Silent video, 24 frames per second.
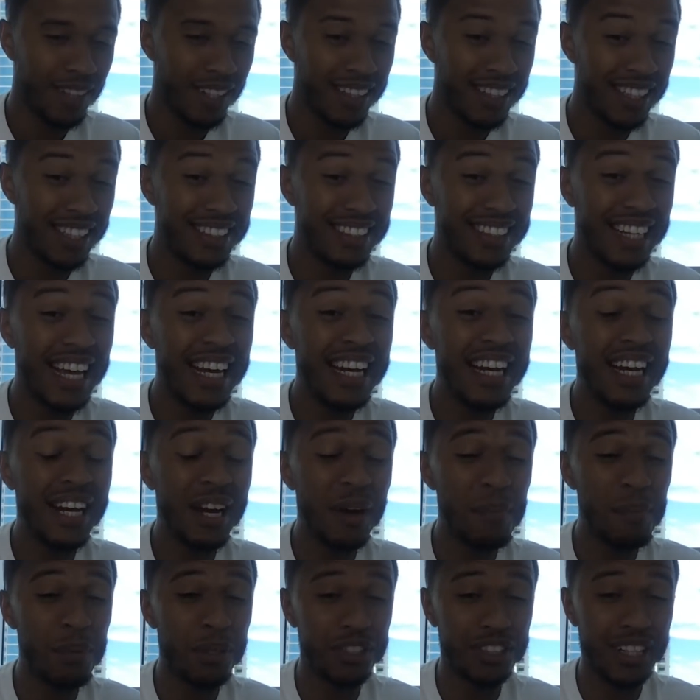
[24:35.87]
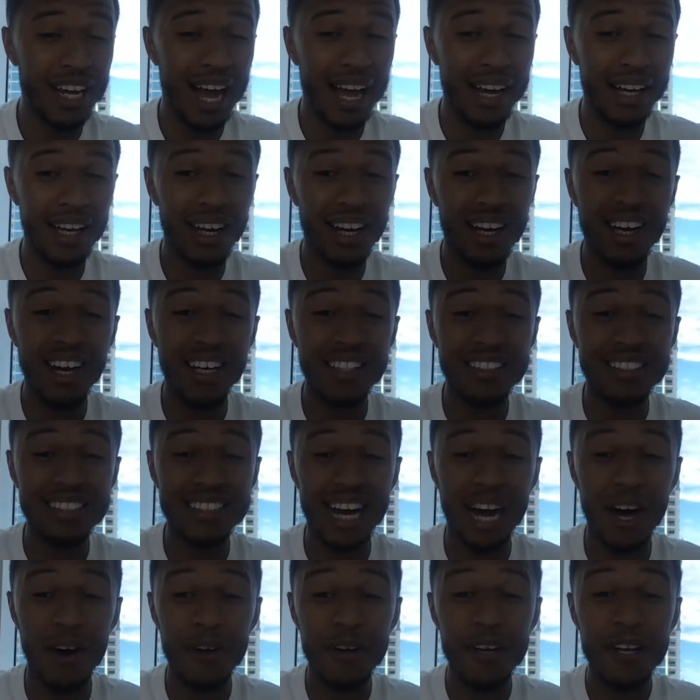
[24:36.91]
The skinny lumberjack cuts
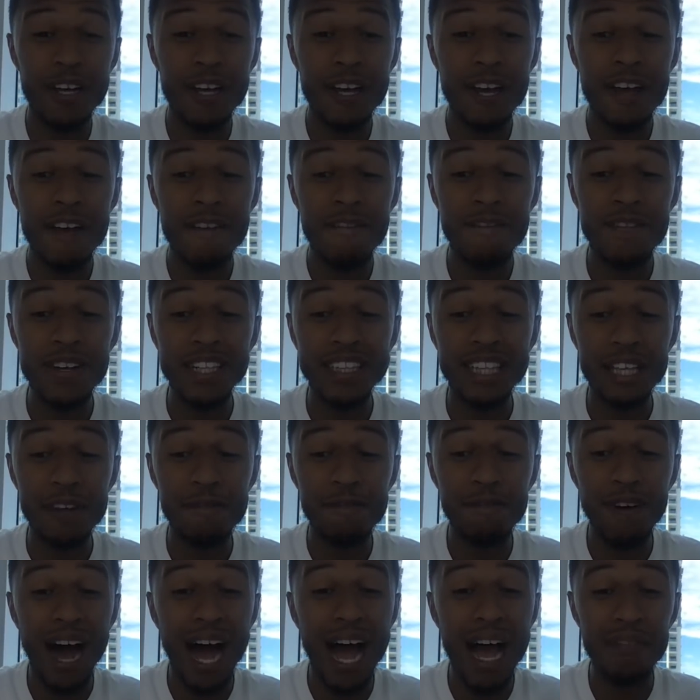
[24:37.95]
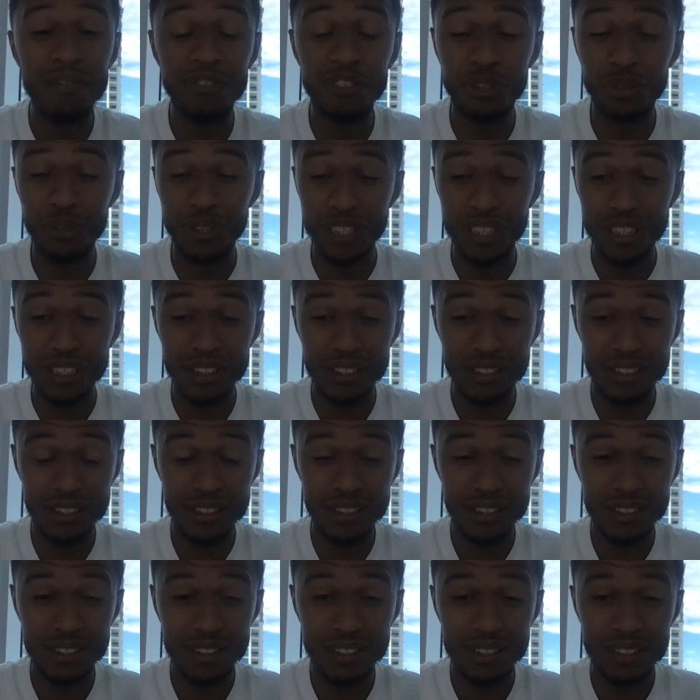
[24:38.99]
down 55 trees
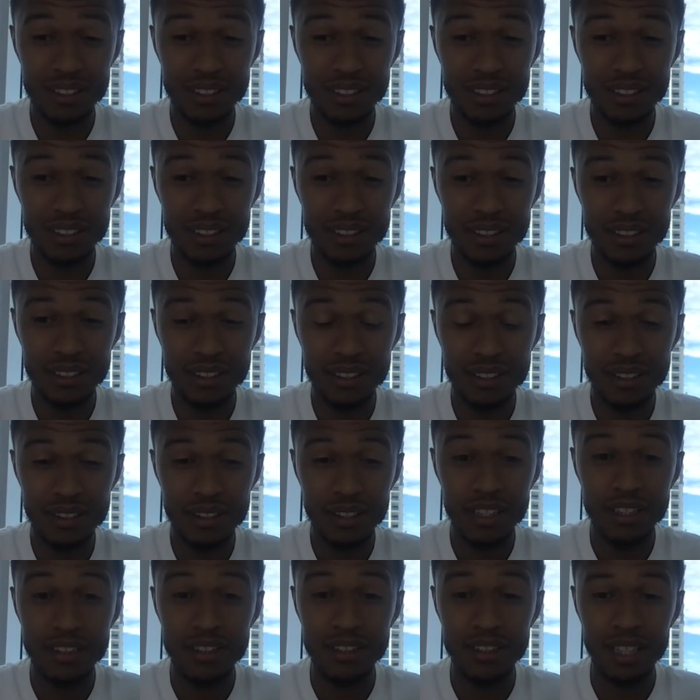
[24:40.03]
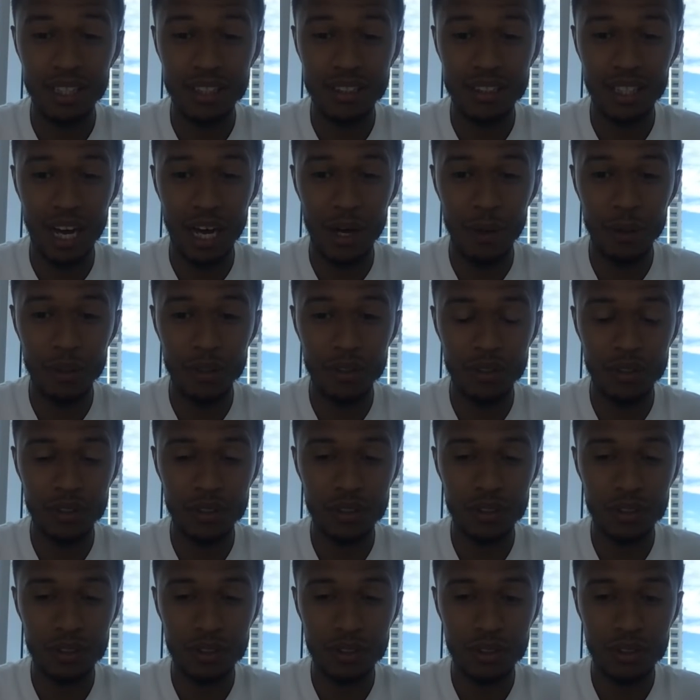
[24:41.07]
in 6 hours.
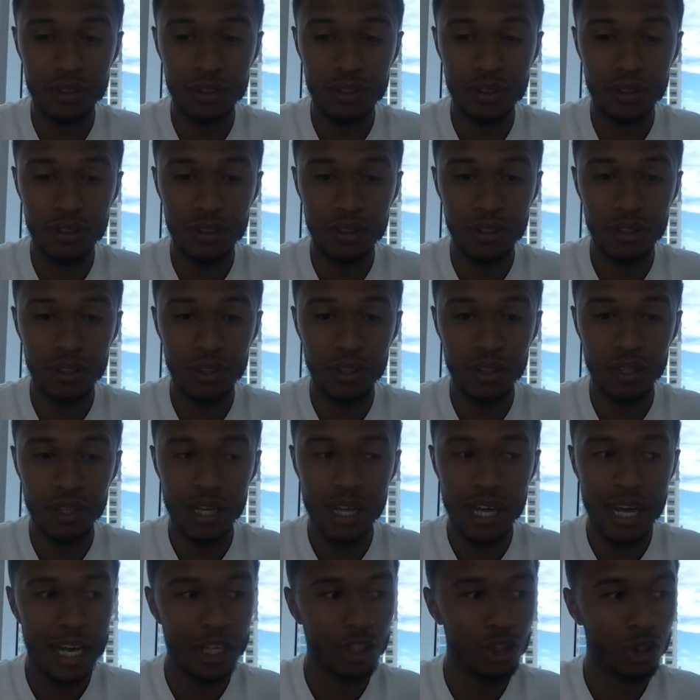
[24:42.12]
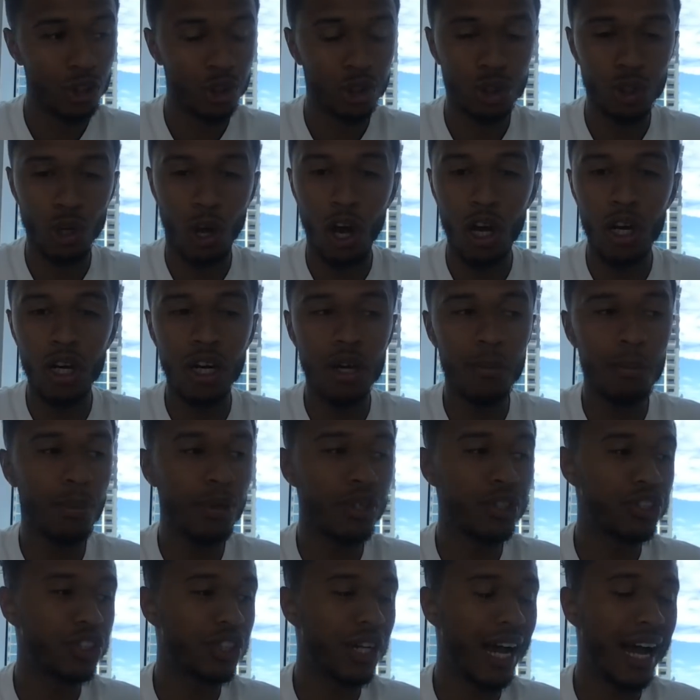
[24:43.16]
And the strong
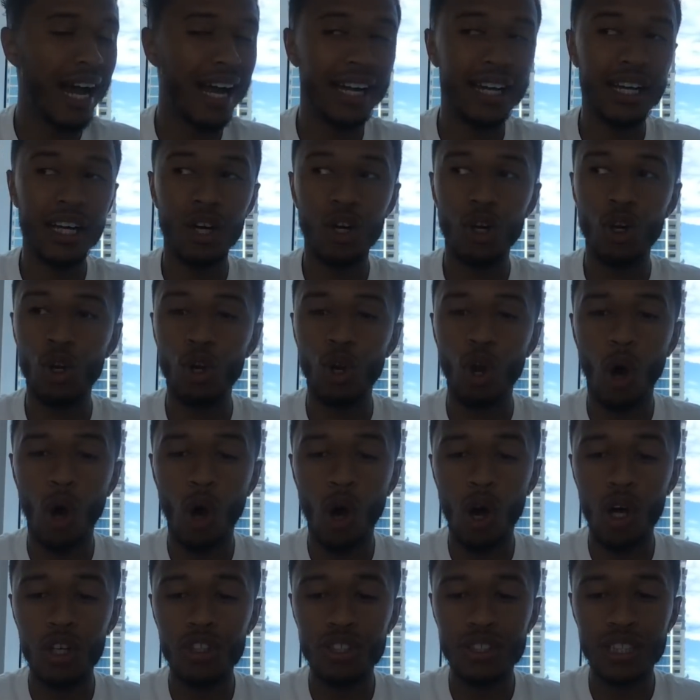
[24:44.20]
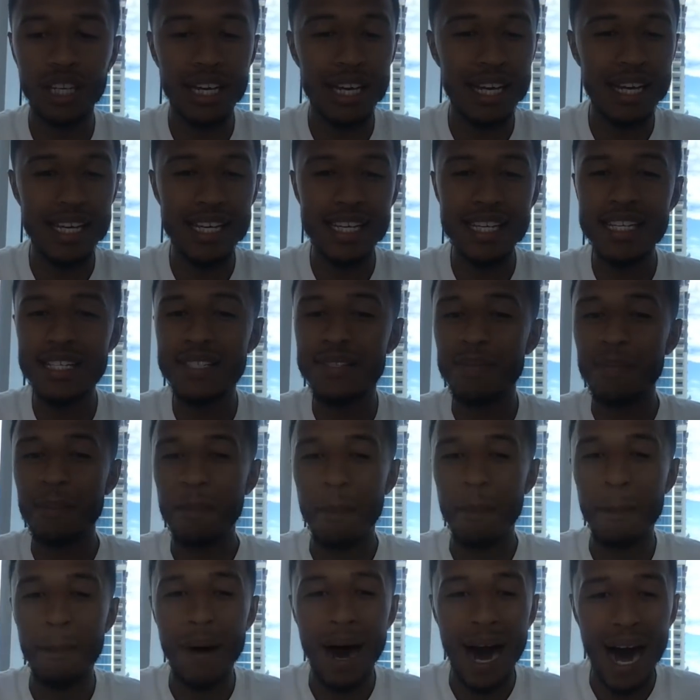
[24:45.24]
lumberjack lost his
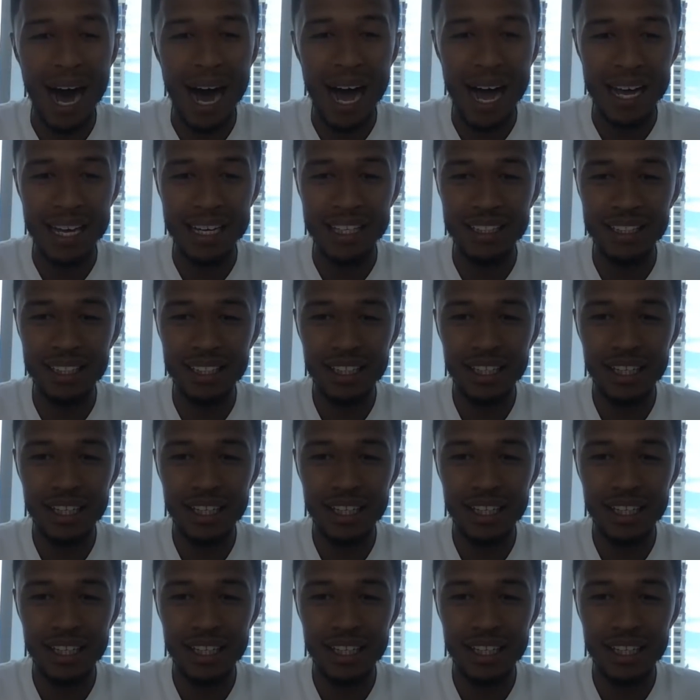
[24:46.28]
mind.